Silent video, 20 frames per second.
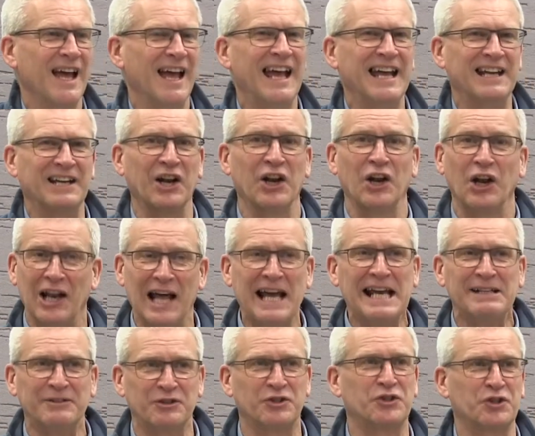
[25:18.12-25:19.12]
It
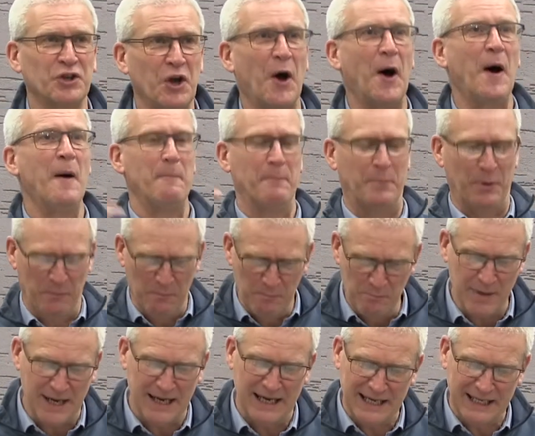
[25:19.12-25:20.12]
lights up
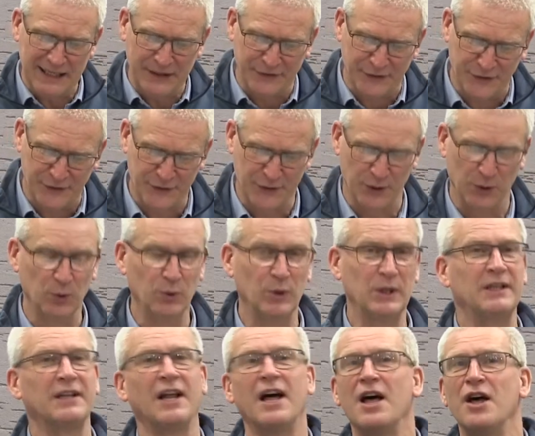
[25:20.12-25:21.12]
my
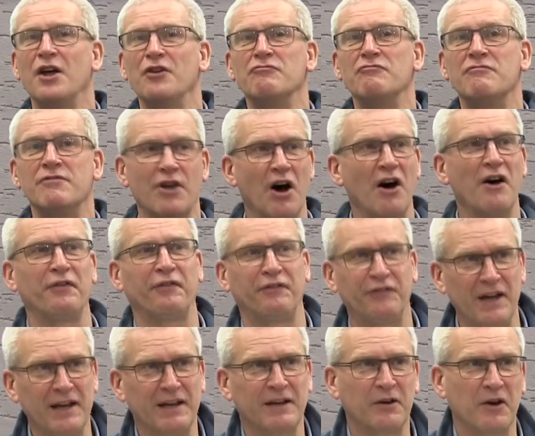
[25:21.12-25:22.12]
soul.
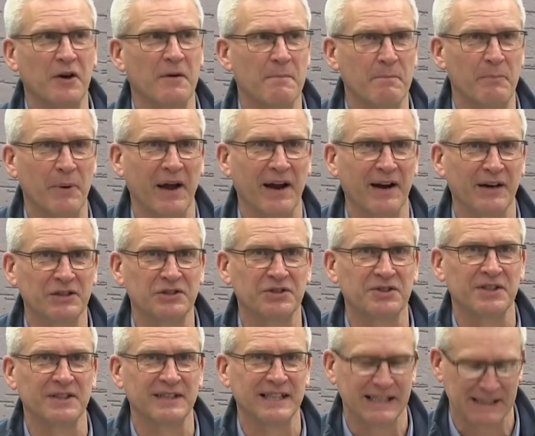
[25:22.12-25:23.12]
Nothing compares
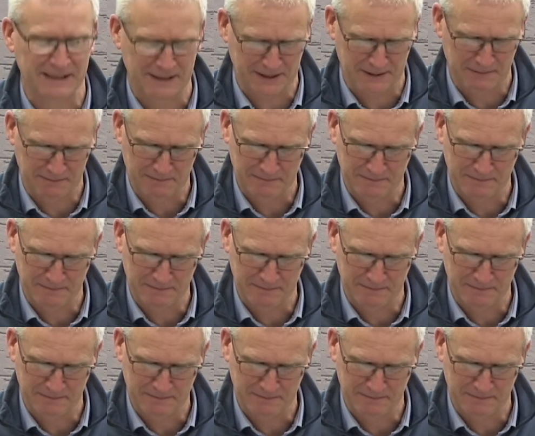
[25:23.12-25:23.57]
to this.